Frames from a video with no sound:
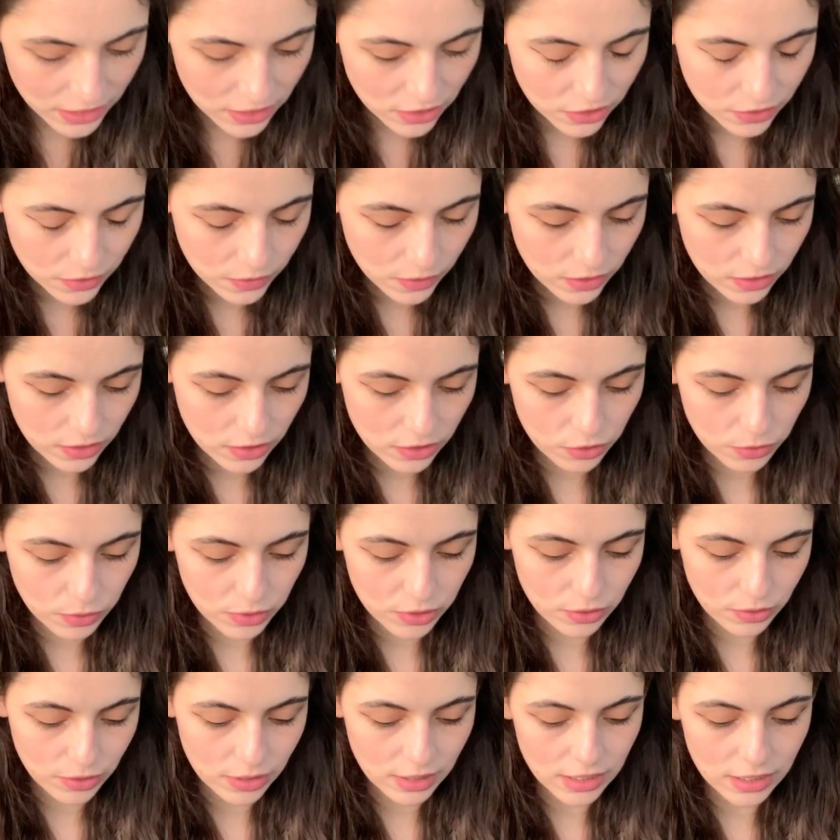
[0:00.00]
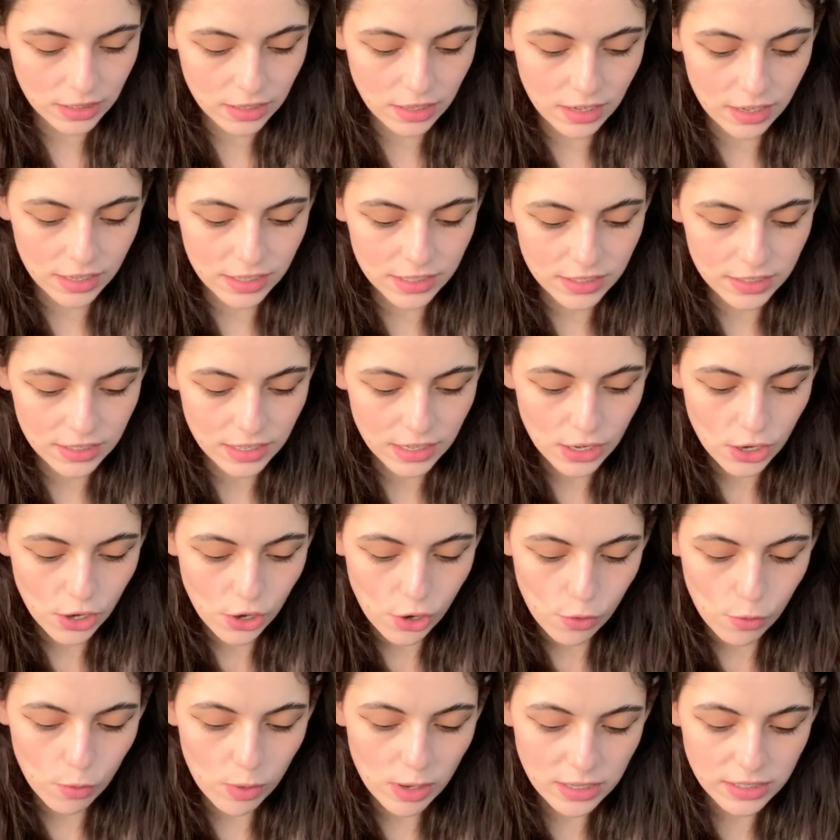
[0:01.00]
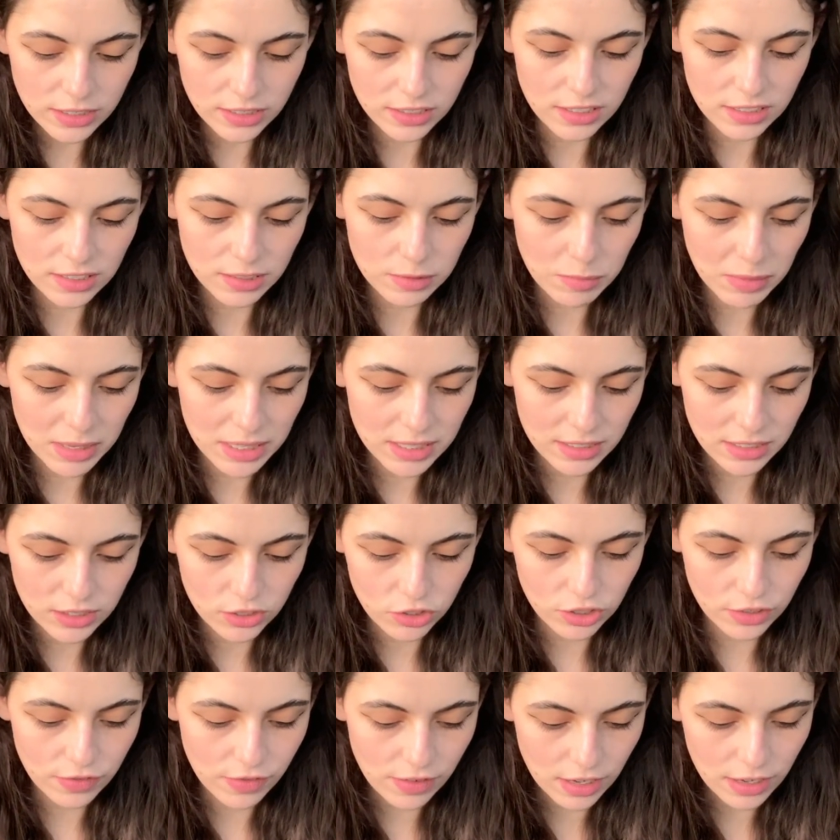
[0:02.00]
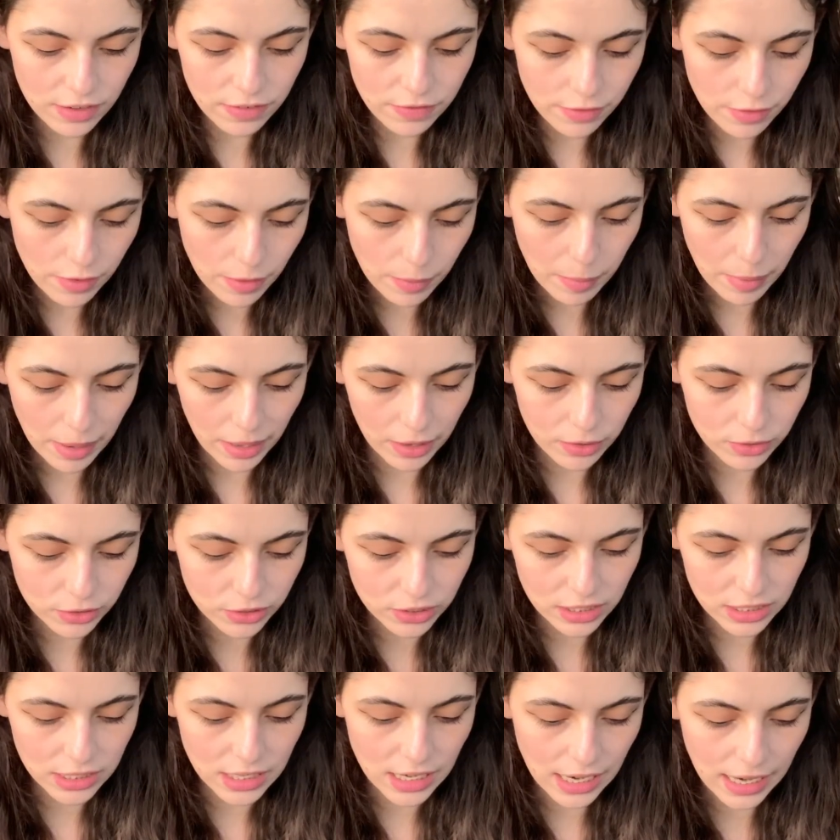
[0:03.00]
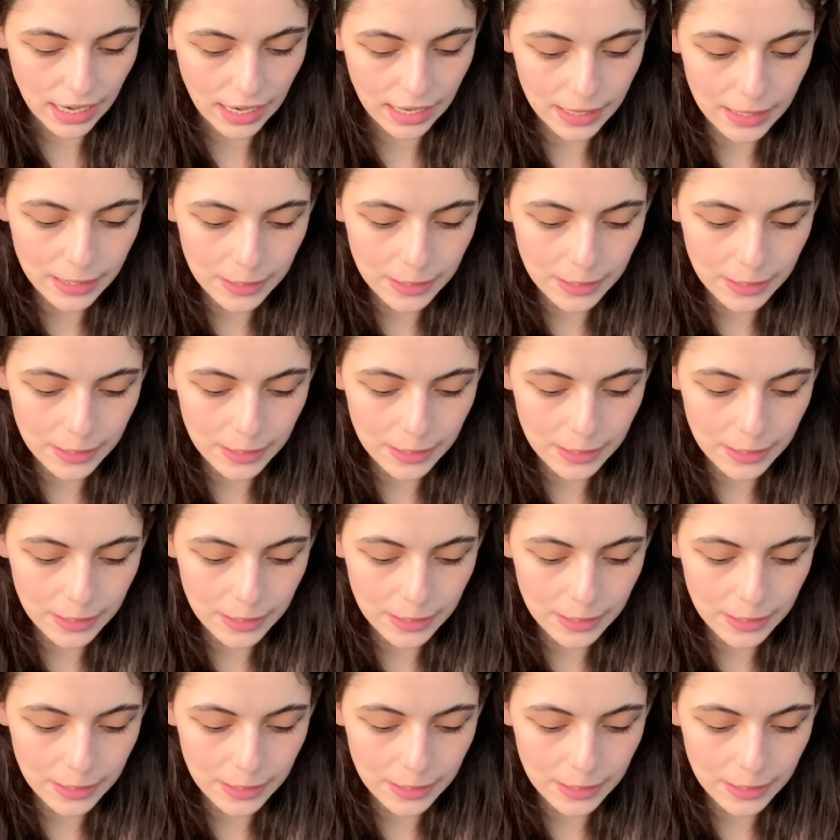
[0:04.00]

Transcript: because this was oracle cards. What is this message of love about today?